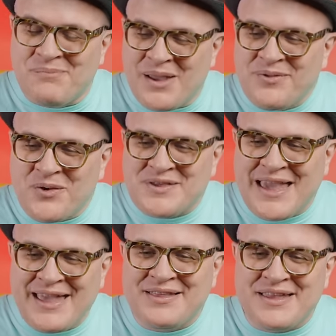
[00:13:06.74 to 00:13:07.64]
Maybe those
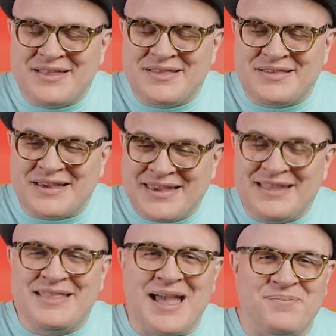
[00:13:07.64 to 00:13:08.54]
aliens uh,
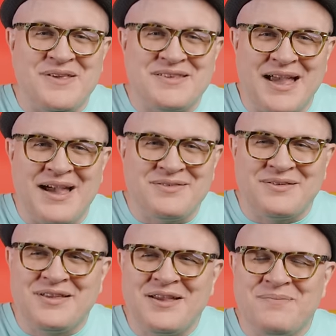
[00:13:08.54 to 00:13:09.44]
kidnapped these guys.
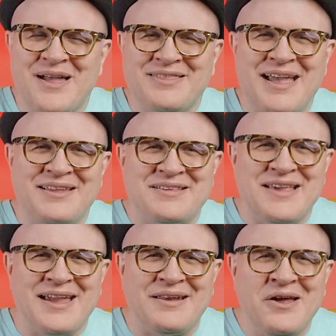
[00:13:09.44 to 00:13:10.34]
I'll tell you about that in a
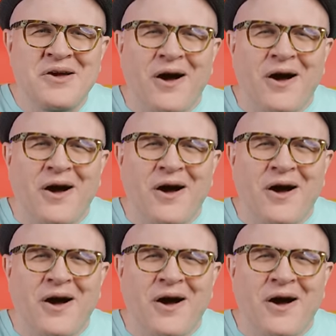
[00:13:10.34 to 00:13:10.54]
second.